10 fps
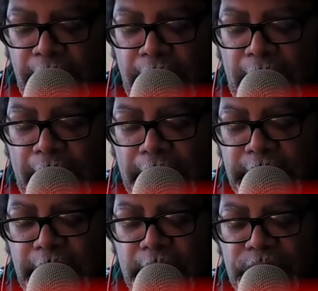
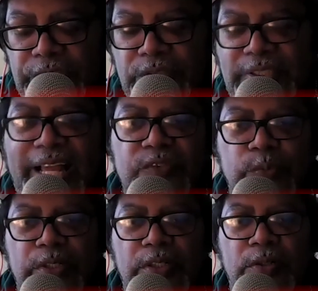And so that's
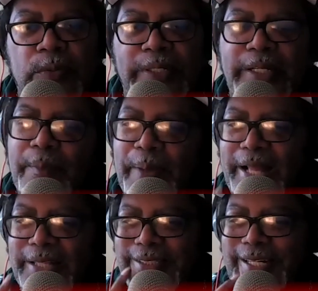where we come
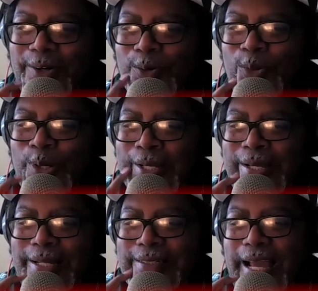back to the whole
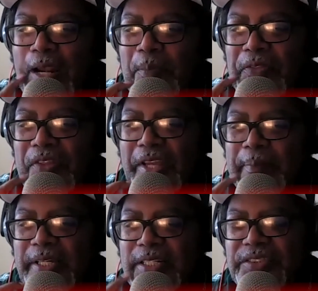Excalibur thing,
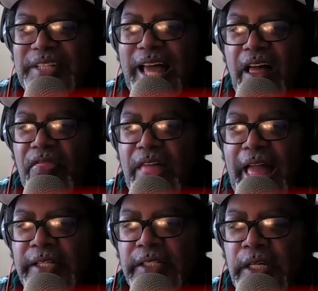because now
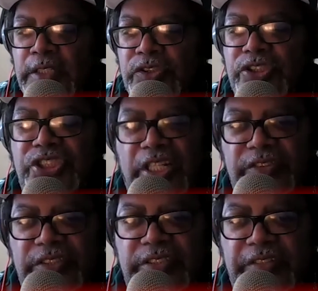that Sir
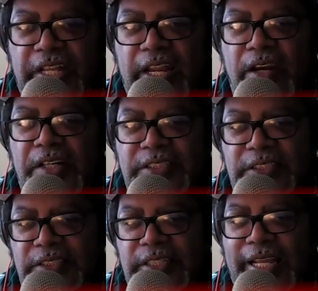Justin is here and
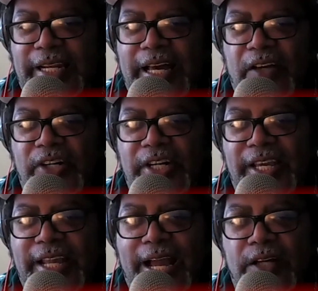he's hanging out on
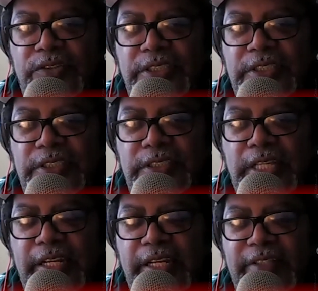their couch and
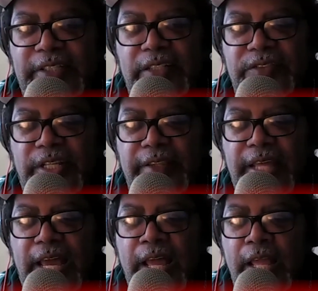everything else like
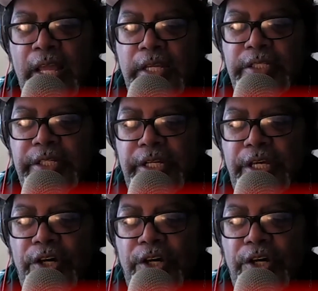that, he's